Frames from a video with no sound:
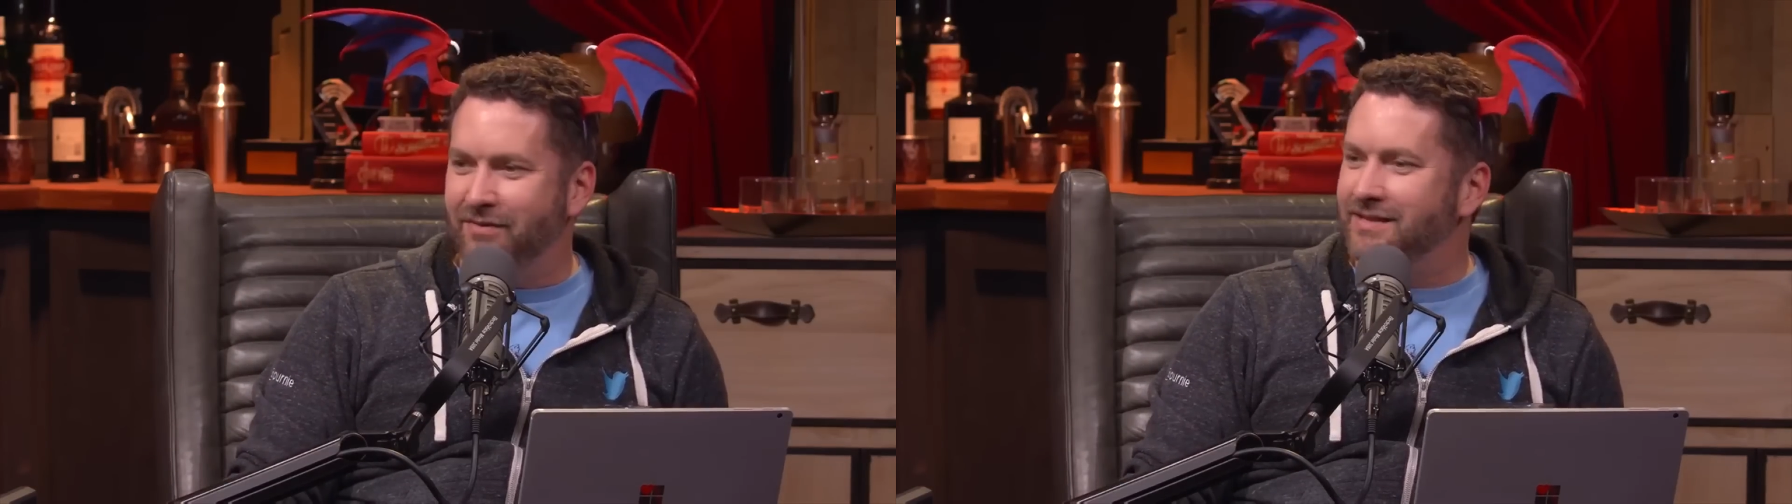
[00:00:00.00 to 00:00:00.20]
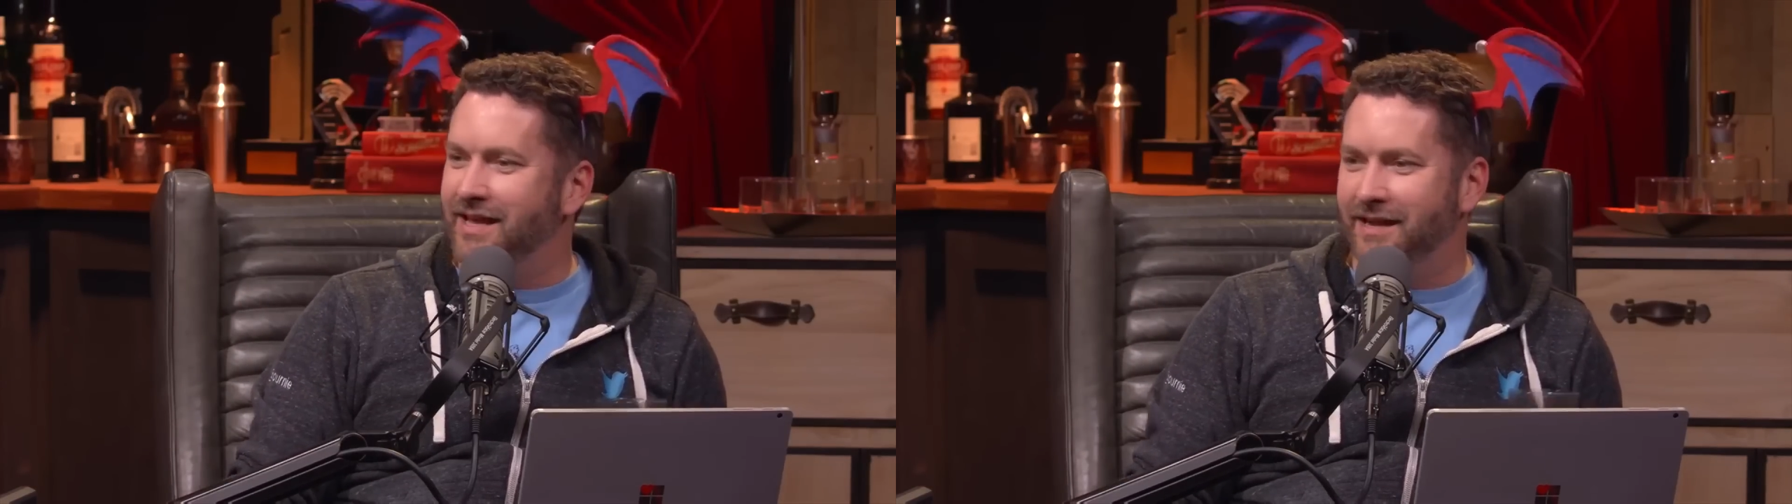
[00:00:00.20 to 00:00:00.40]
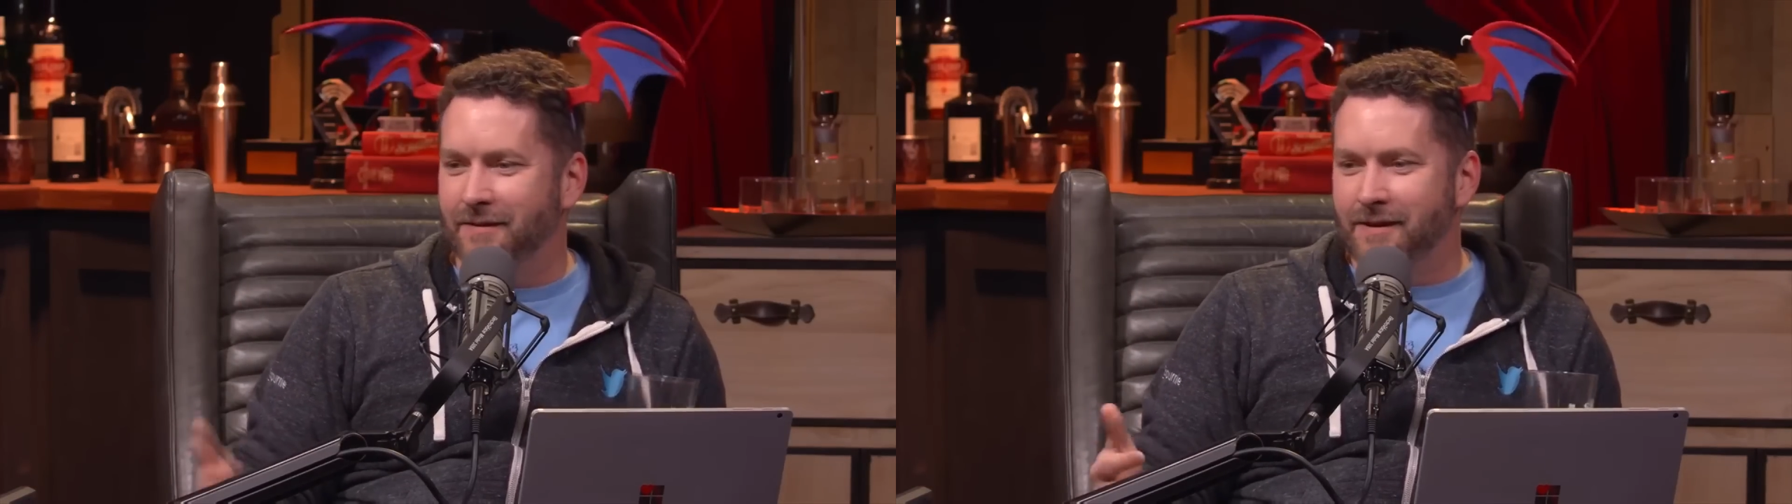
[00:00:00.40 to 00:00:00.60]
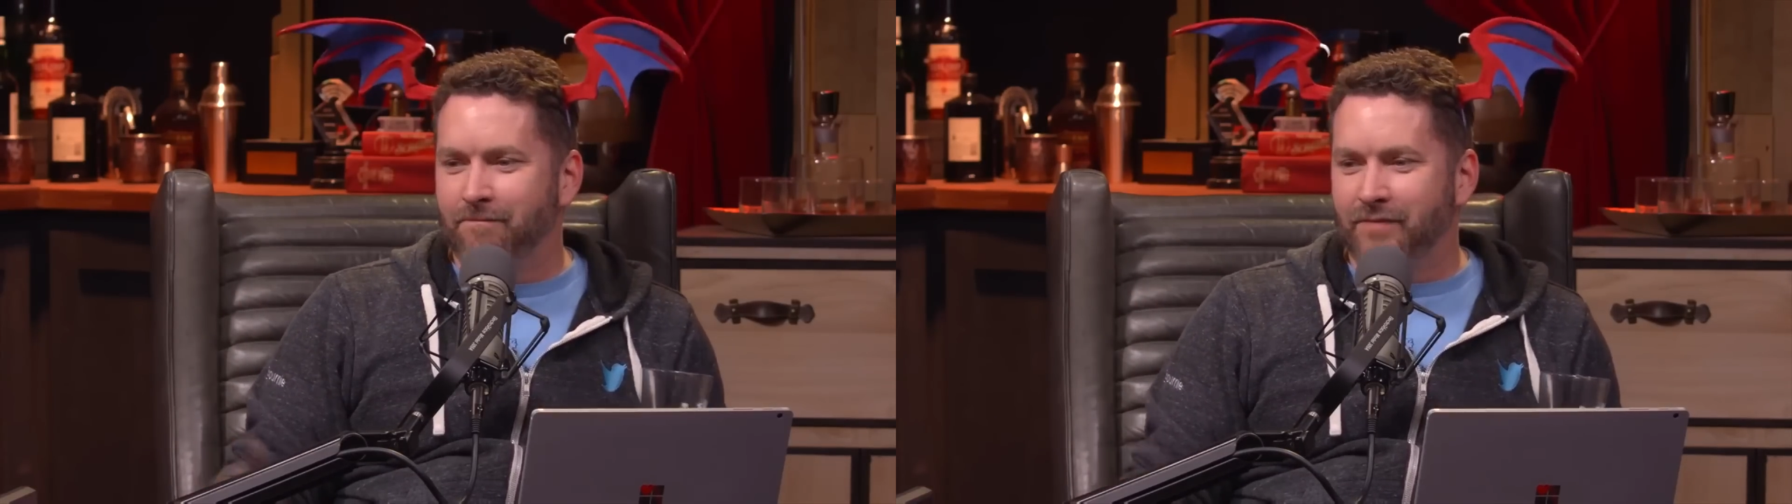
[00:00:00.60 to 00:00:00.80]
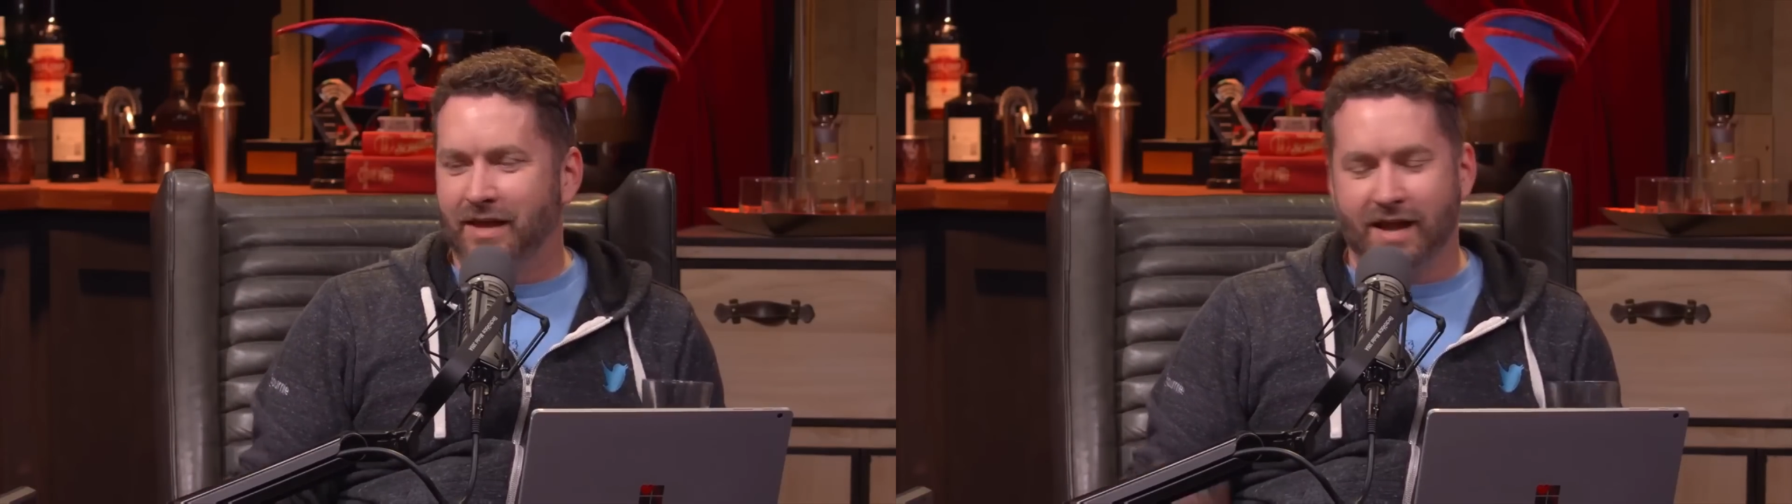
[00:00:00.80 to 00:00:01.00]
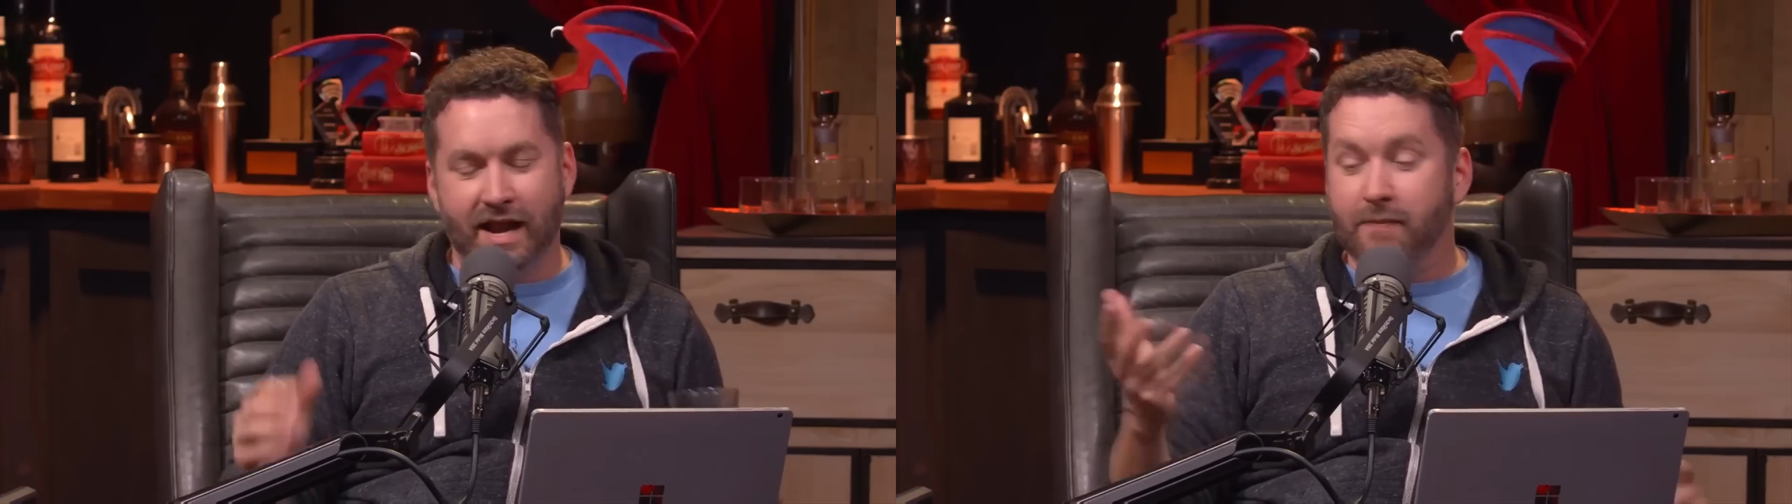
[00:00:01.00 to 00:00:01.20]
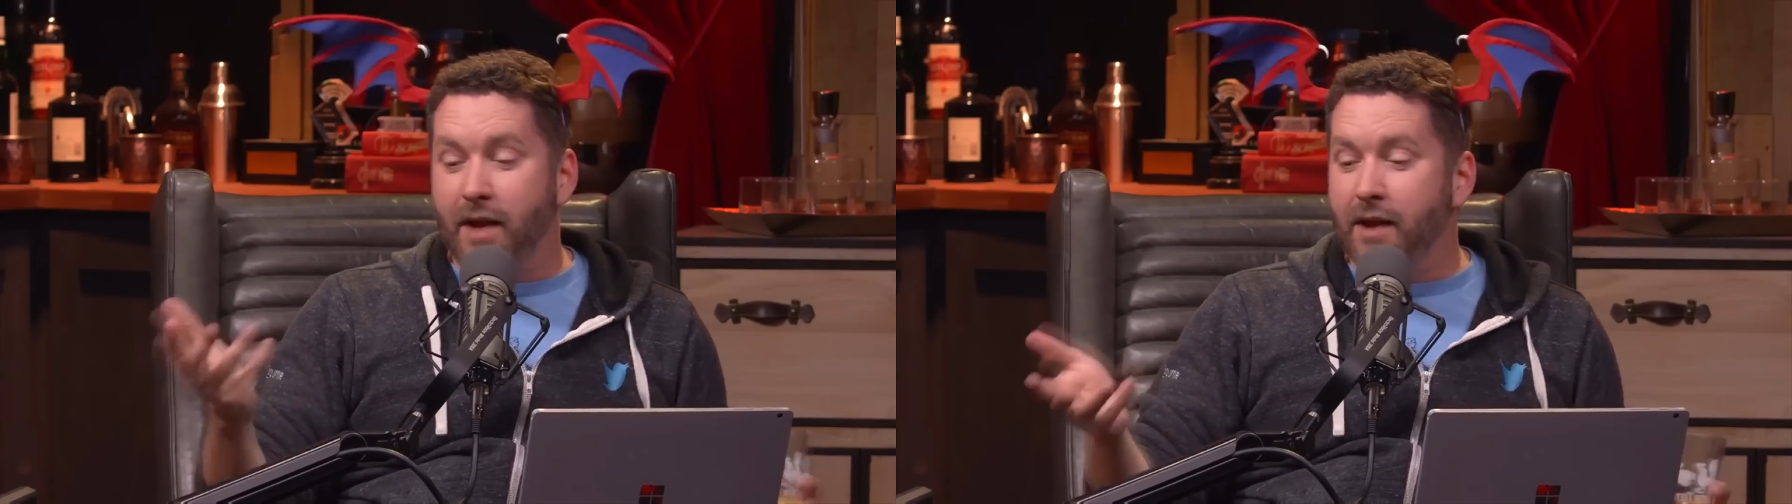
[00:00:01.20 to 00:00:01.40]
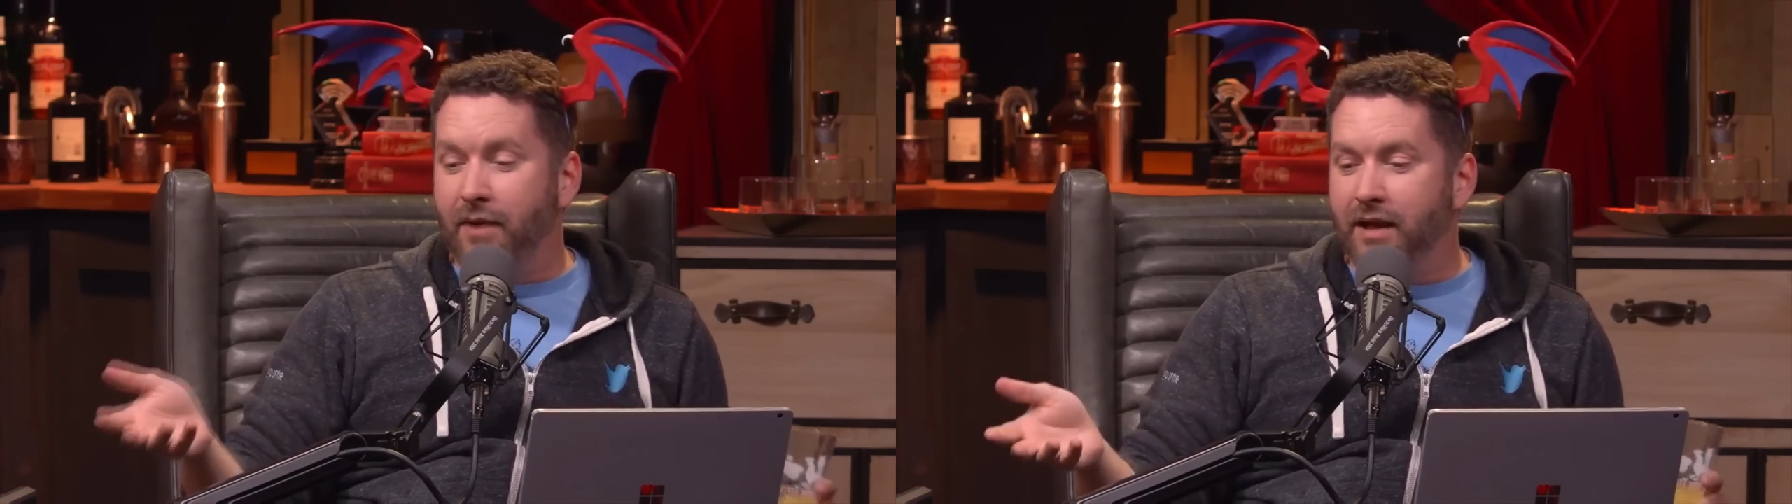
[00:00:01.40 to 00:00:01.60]
I was like, and
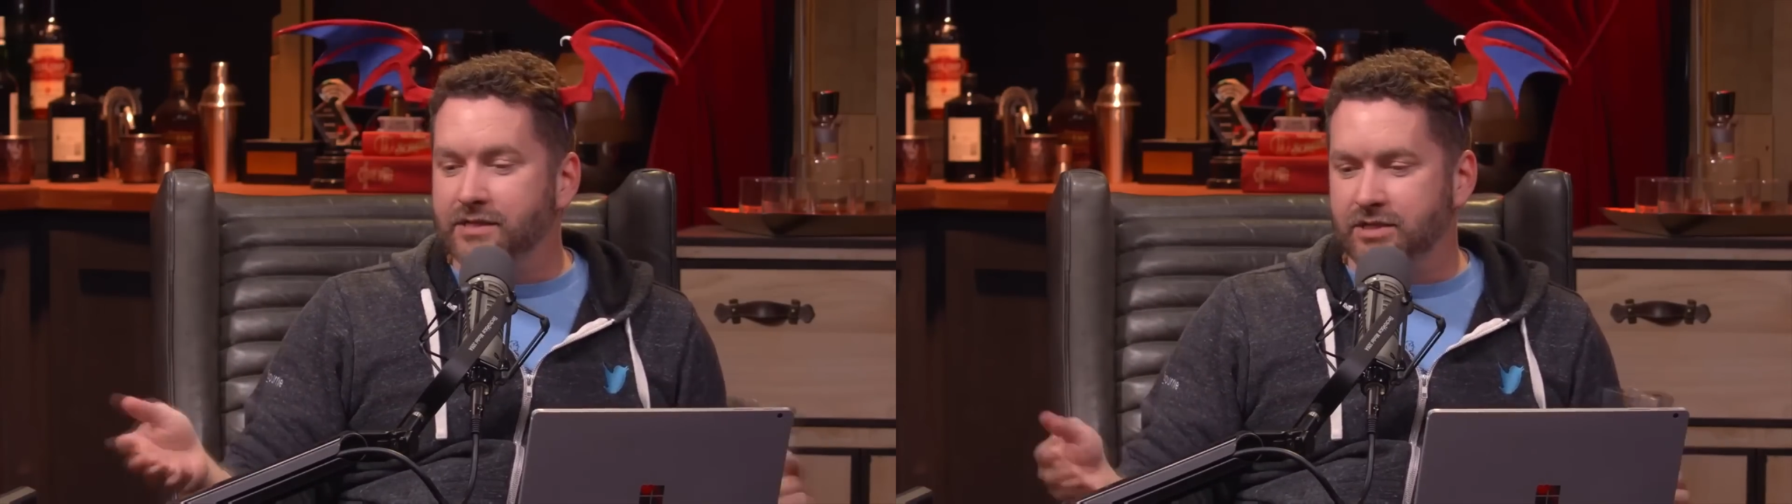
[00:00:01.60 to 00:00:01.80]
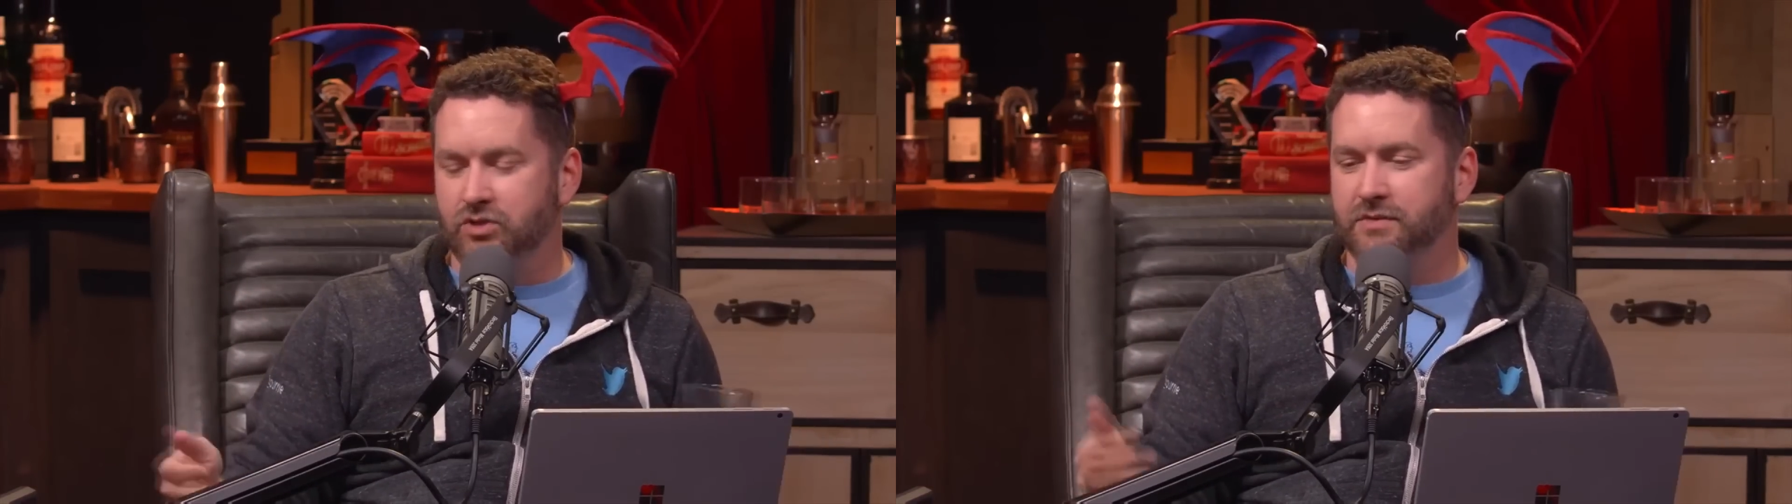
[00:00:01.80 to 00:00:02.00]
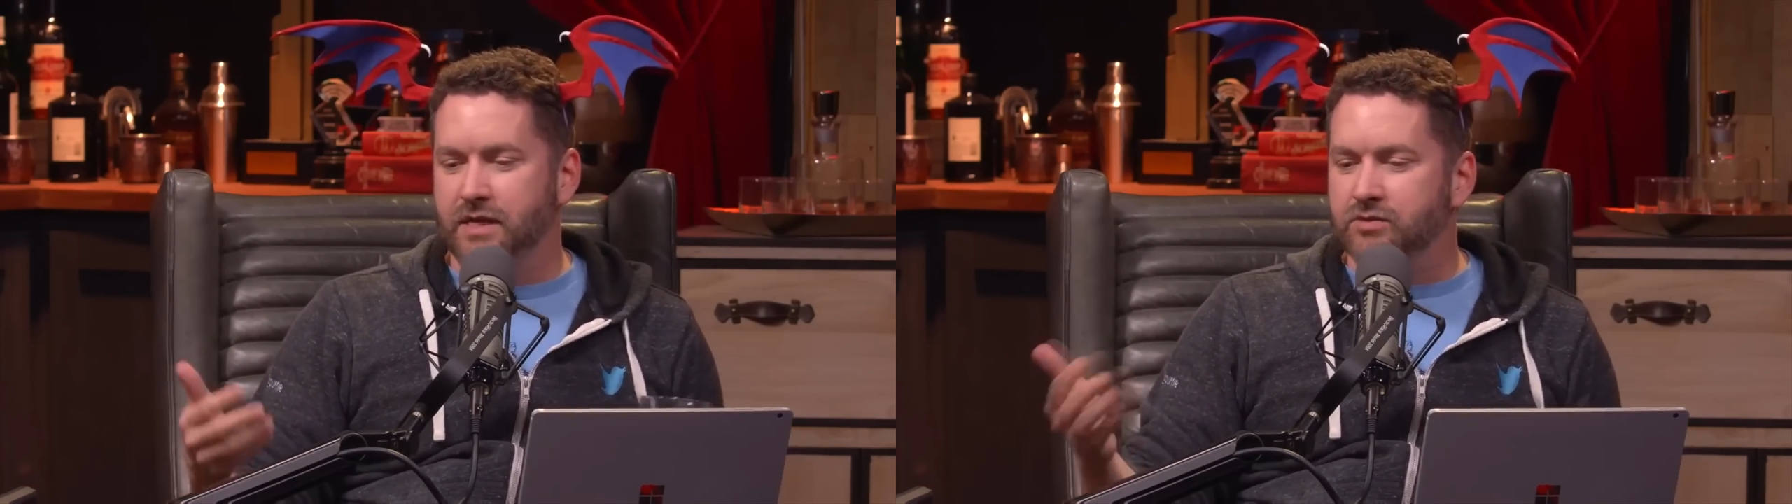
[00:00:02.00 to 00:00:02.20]
I apologized to him and said,